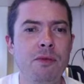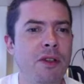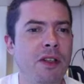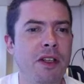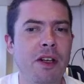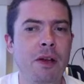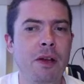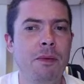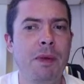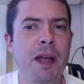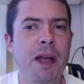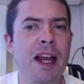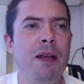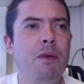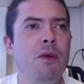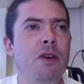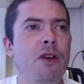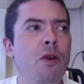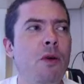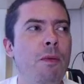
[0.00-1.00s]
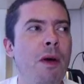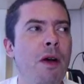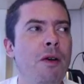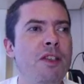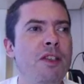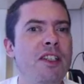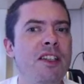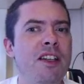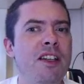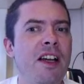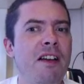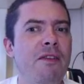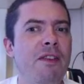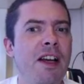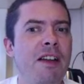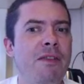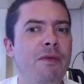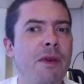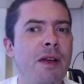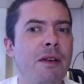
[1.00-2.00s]
you know, anyone who opposes other
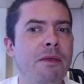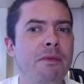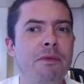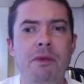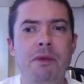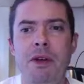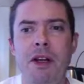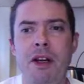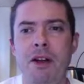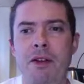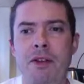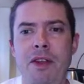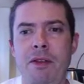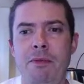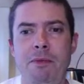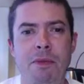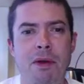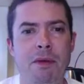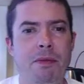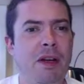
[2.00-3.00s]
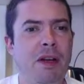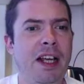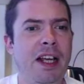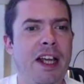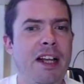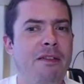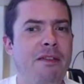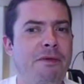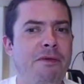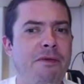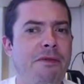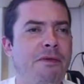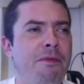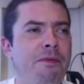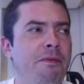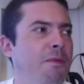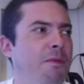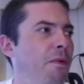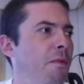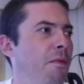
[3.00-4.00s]
left-wing, you know, people are getting
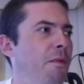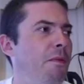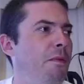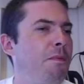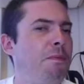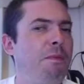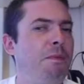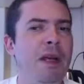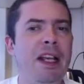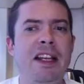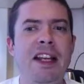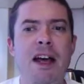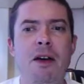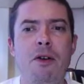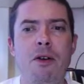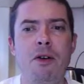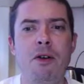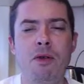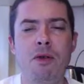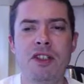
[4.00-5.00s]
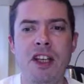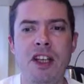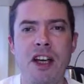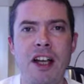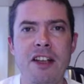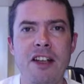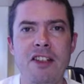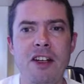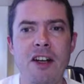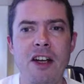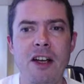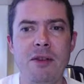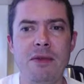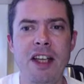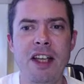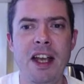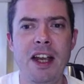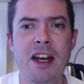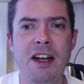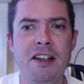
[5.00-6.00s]
beat down on all sides. Do you know what I'm
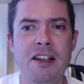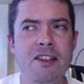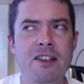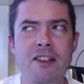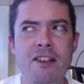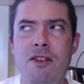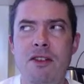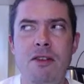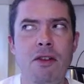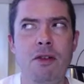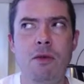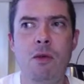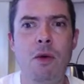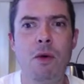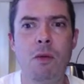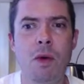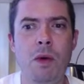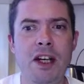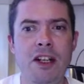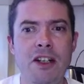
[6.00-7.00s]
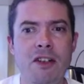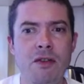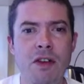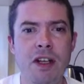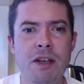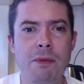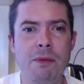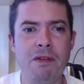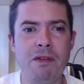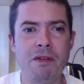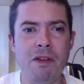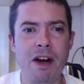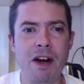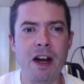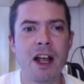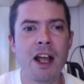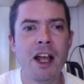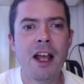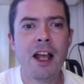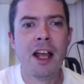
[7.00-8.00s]
saying? This is not a one-way street, my friend.
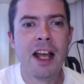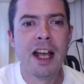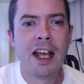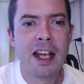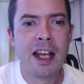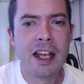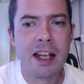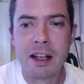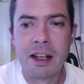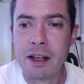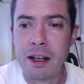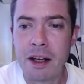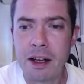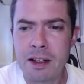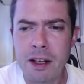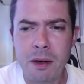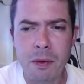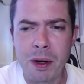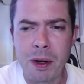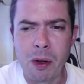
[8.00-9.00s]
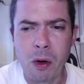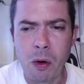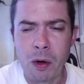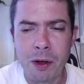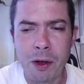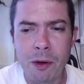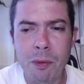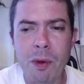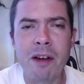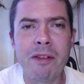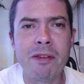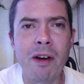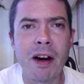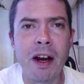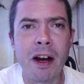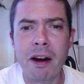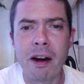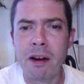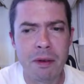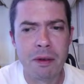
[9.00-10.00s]
I don't know why I'm calling you my
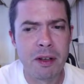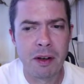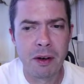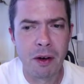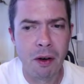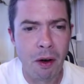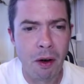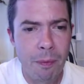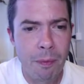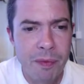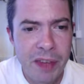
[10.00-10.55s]
friend. You're not.